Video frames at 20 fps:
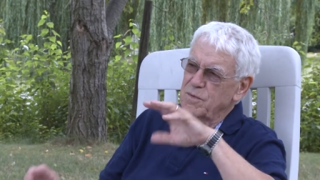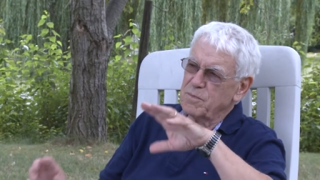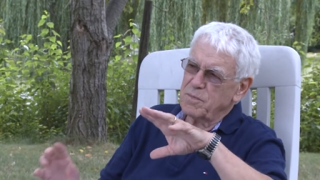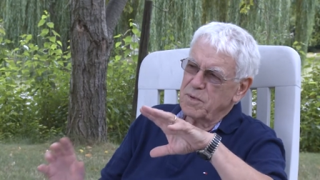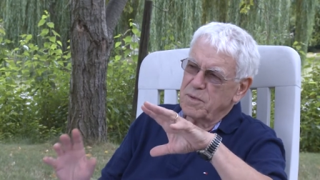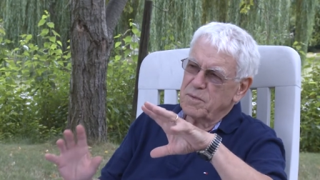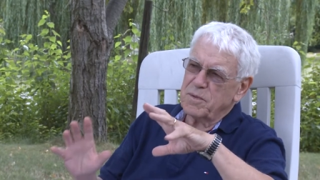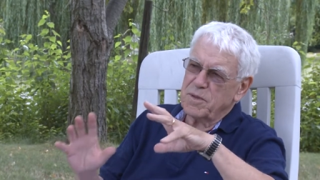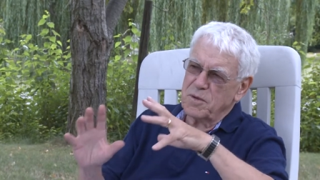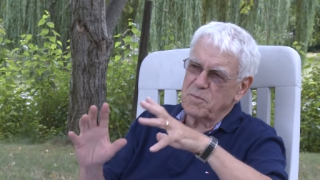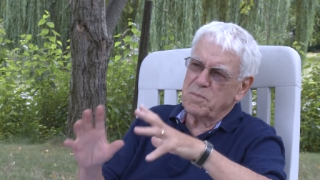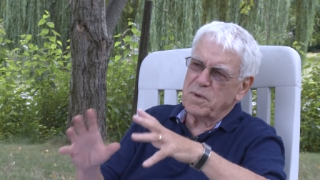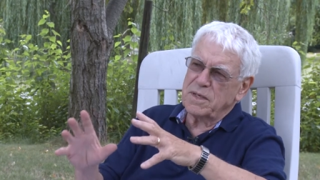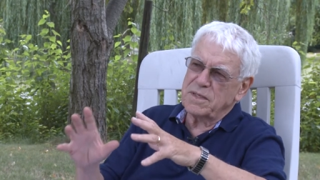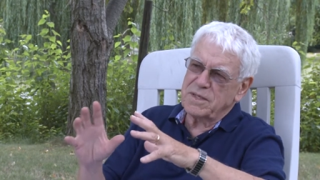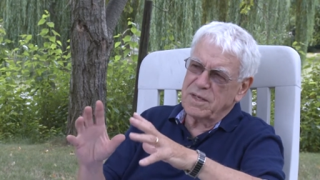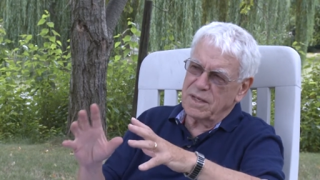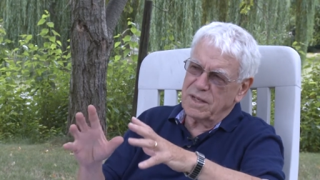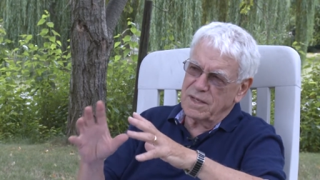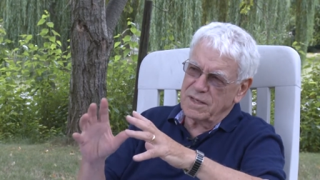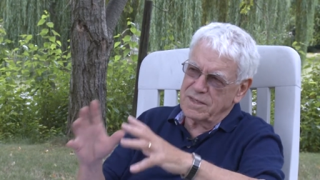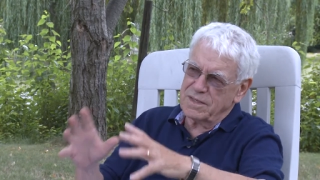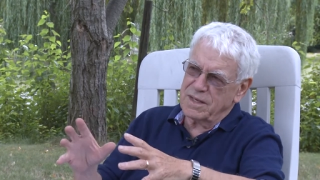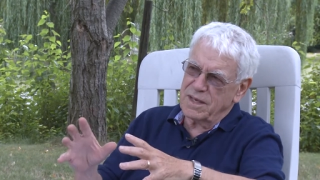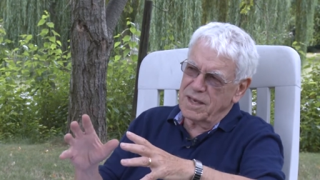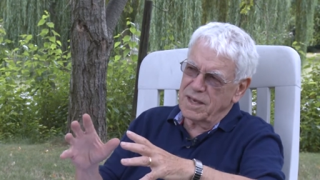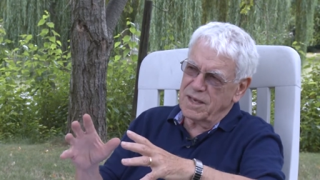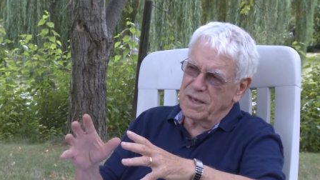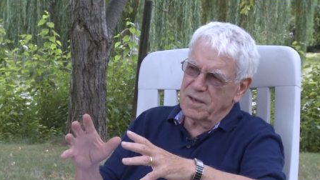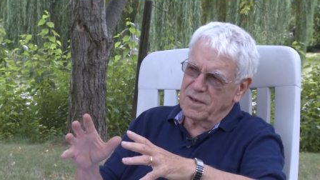they're they're basically
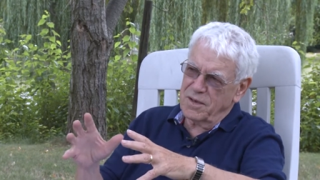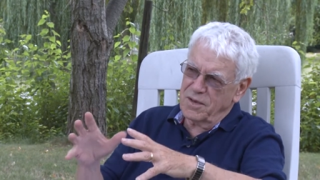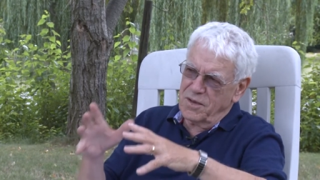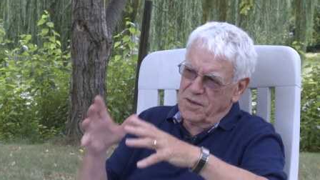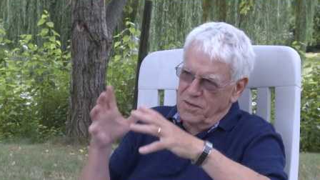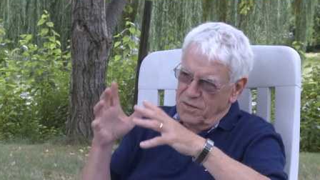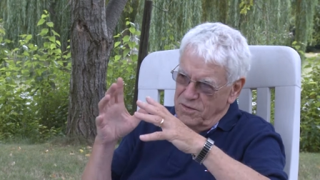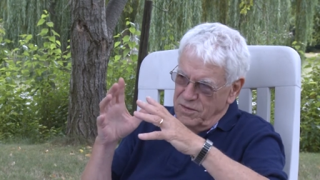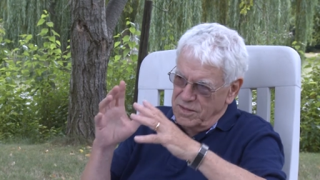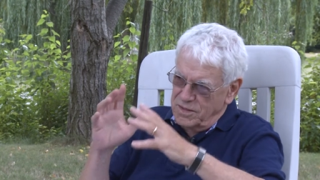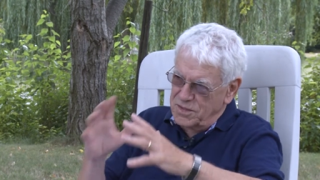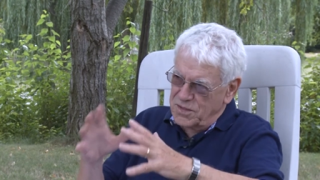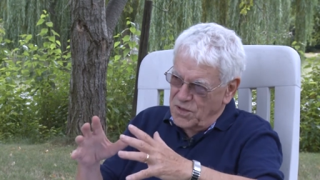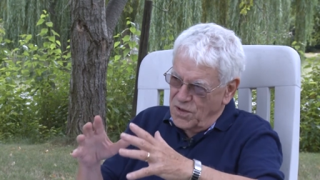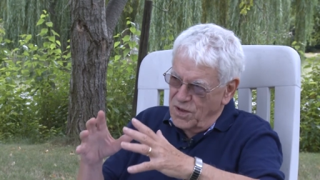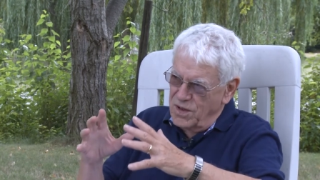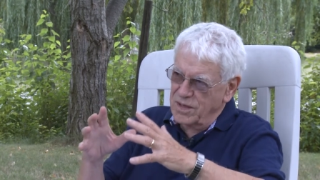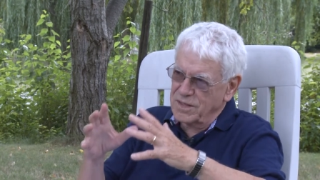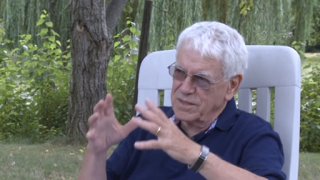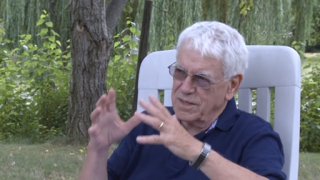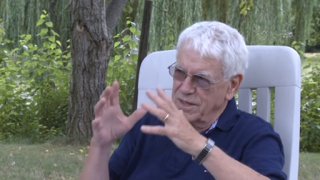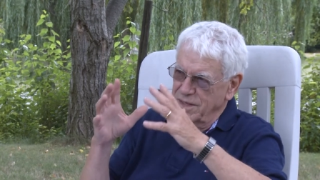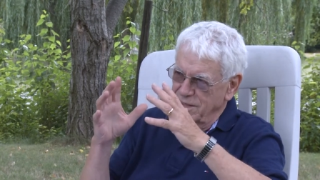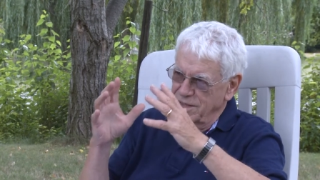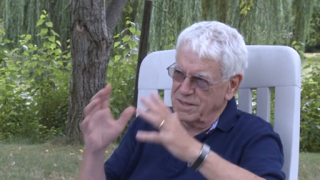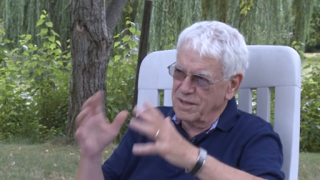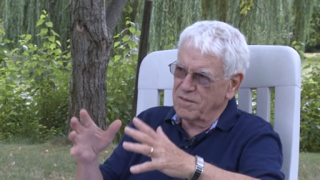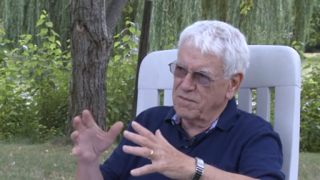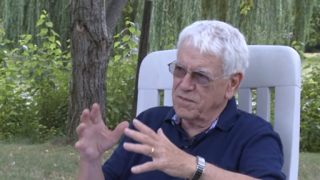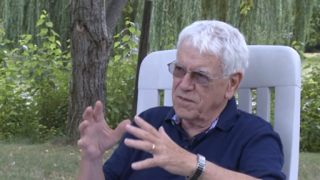saying there's toxic
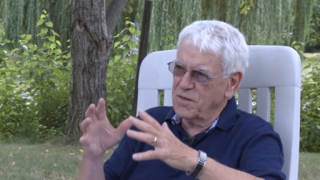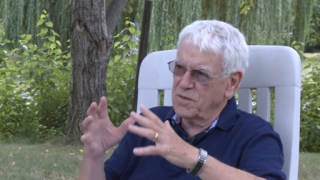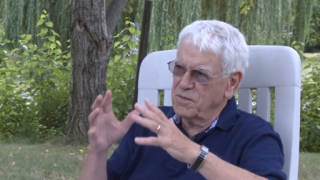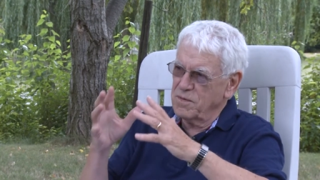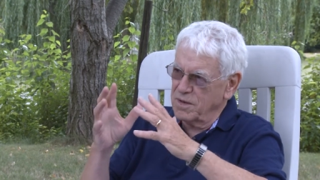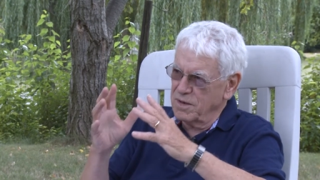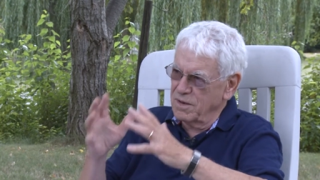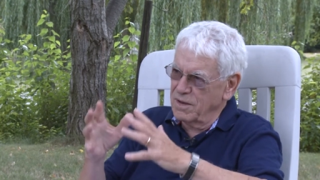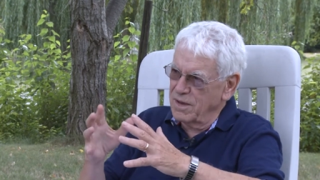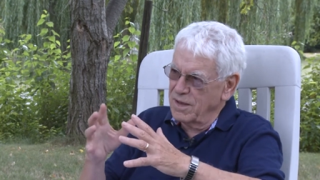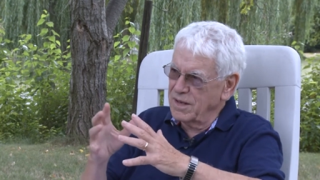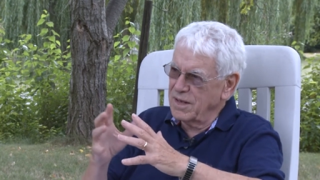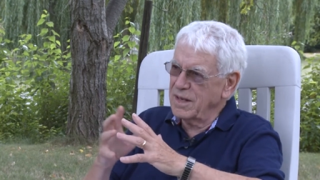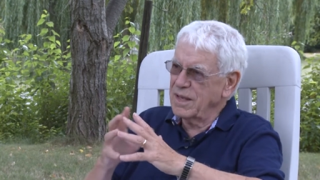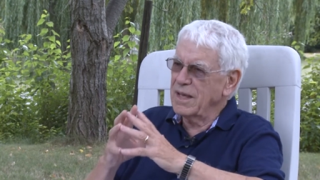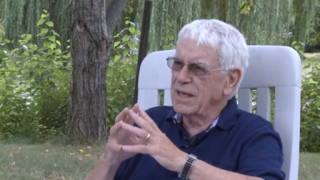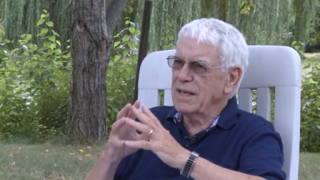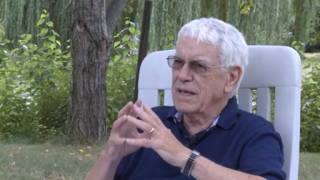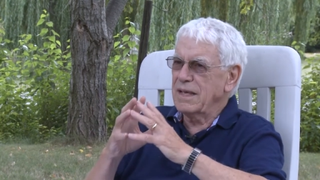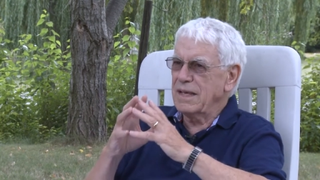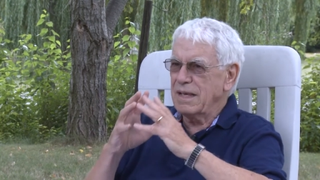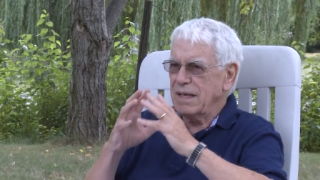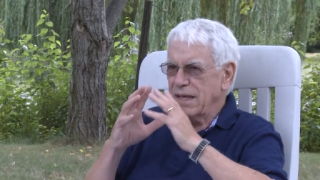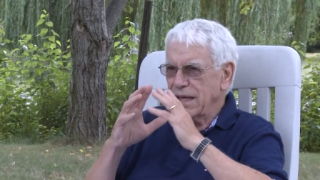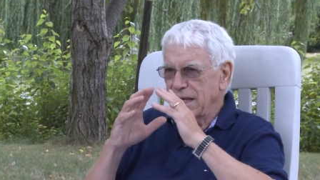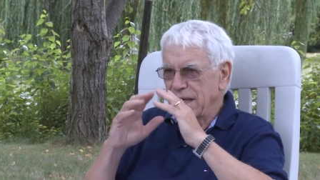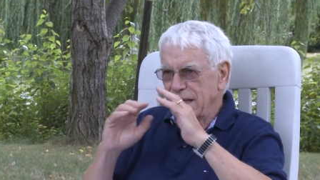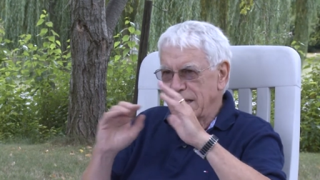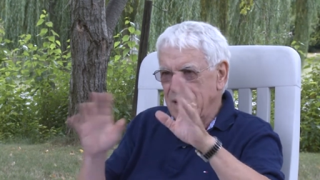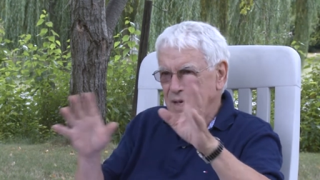stuff going on. We've had an
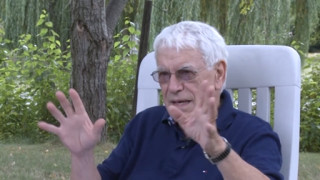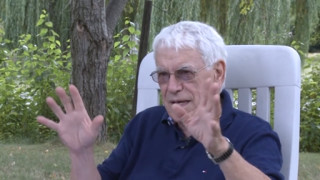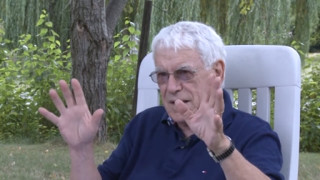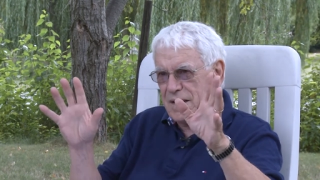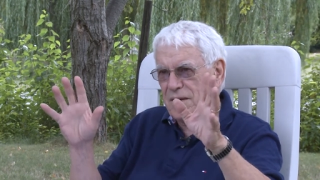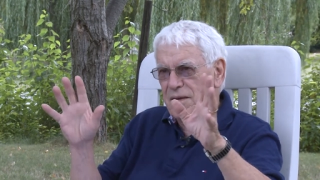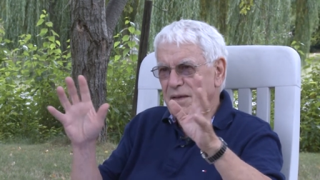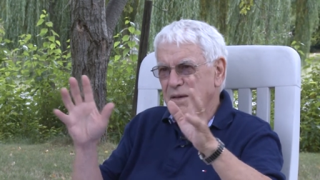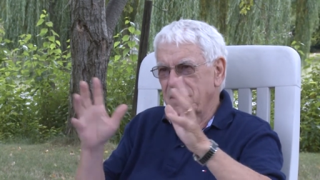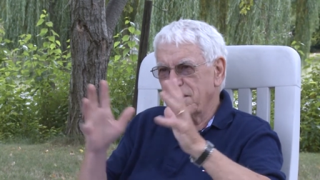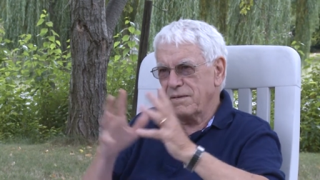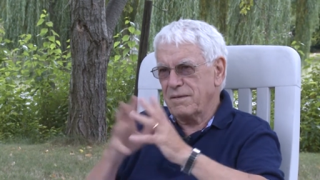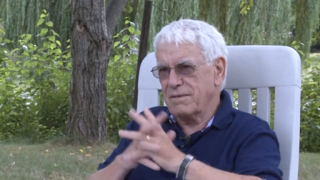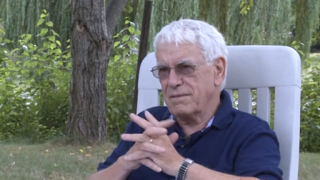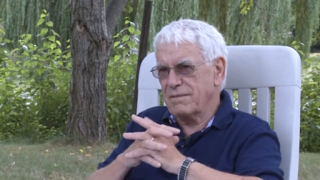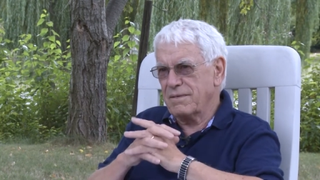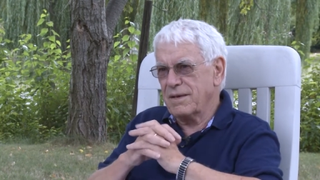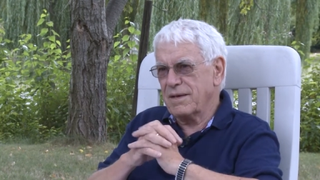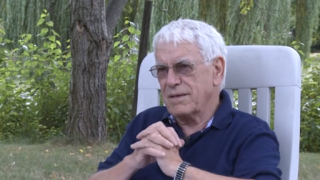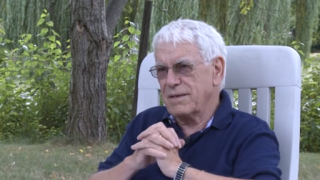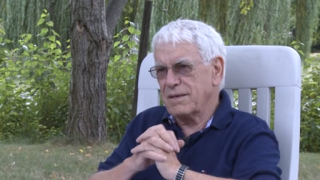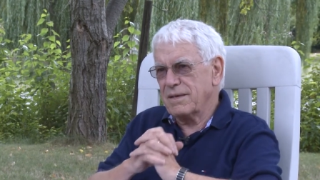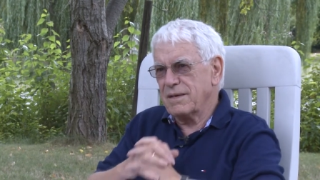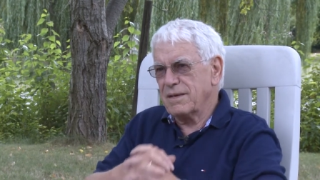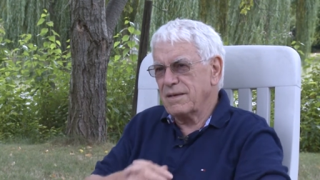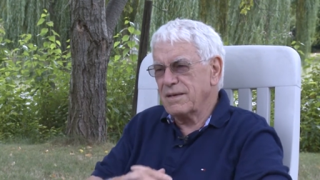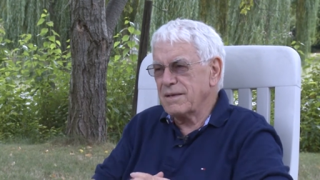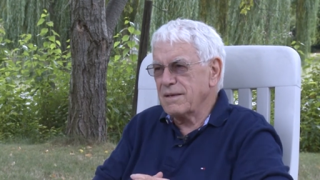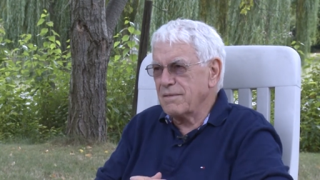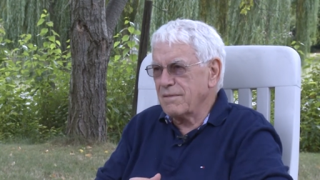incident. Get out of here, right?
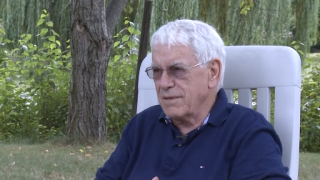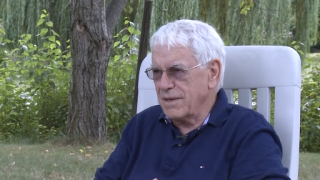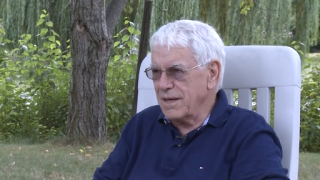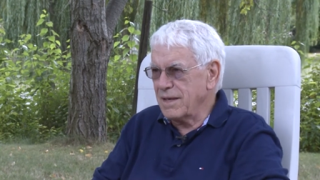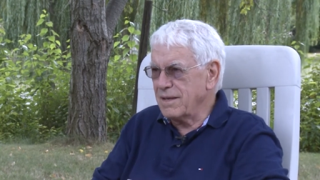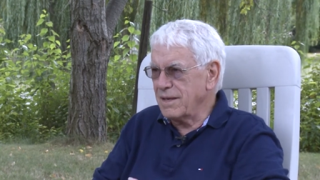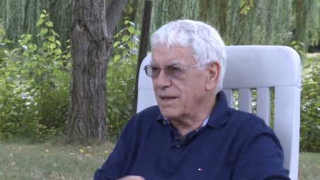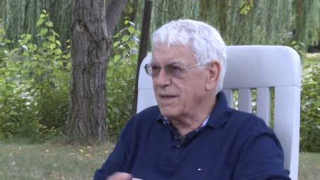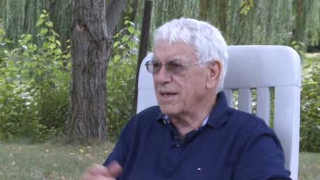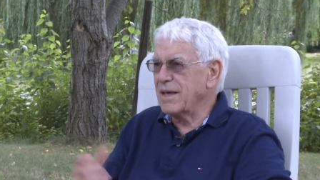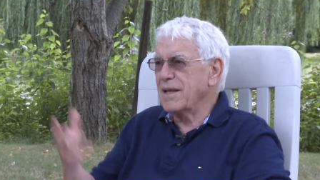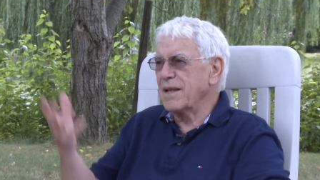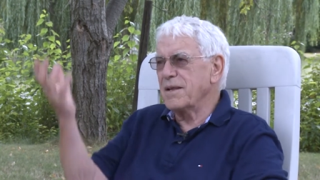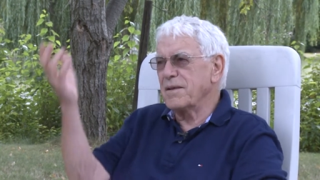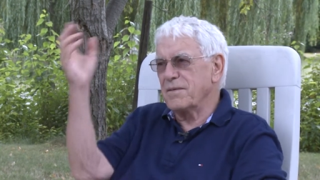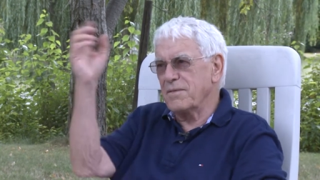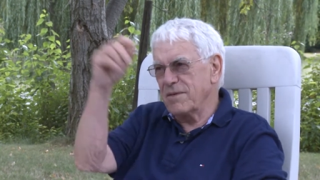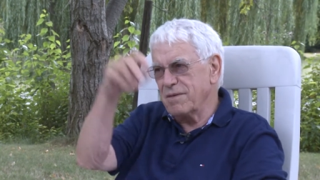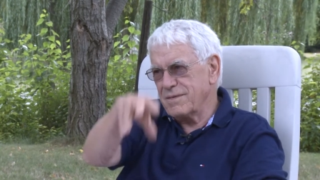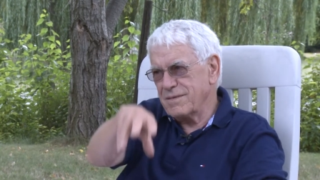well, no, get, get they quit.